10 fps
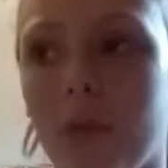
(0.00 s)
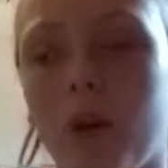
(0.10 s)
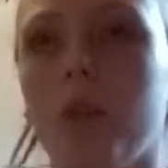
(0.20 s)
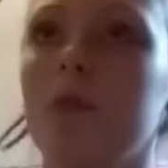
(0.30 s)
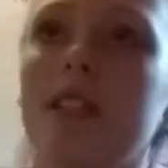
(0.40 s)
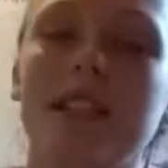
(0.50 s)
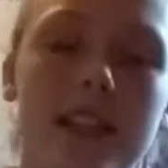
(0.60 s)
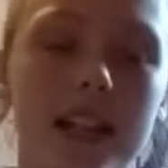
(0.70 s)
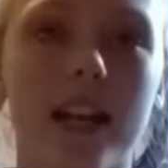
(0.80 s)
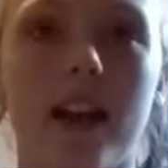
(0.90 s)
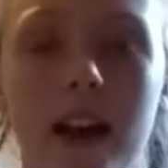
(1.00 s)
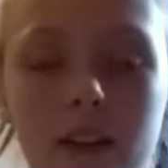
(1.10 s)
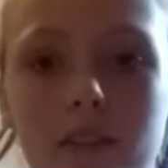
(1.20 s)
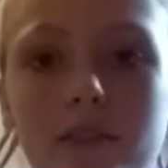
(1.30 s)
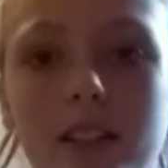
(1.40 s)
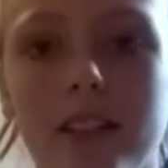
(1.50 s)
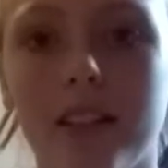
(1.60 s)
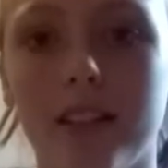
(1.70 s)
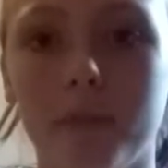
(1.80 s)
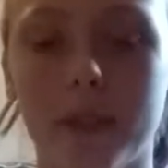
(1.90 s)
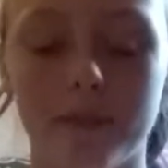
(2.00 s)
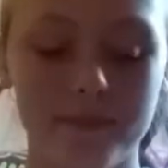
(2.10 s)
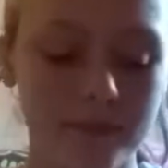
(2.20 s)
Well, it was easy to get out of, but